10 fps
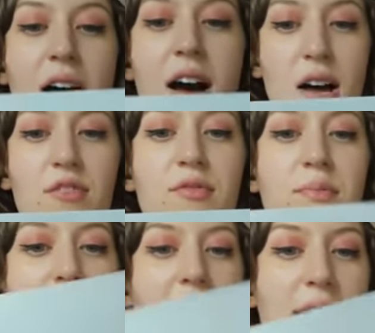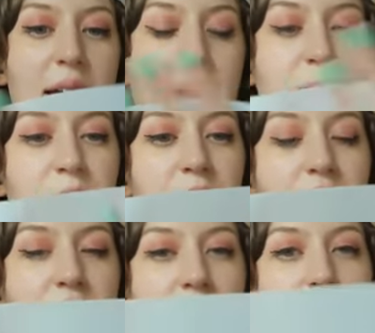of my
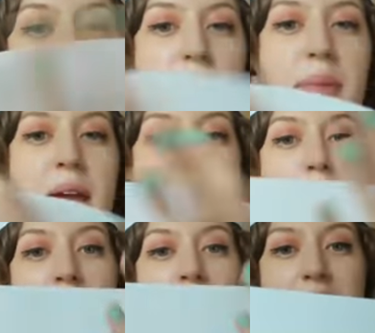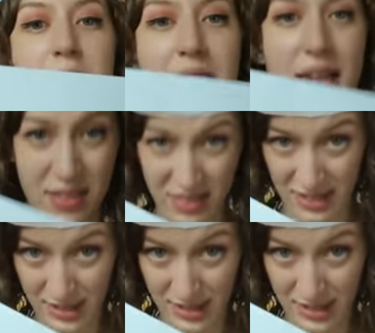paper when I was making the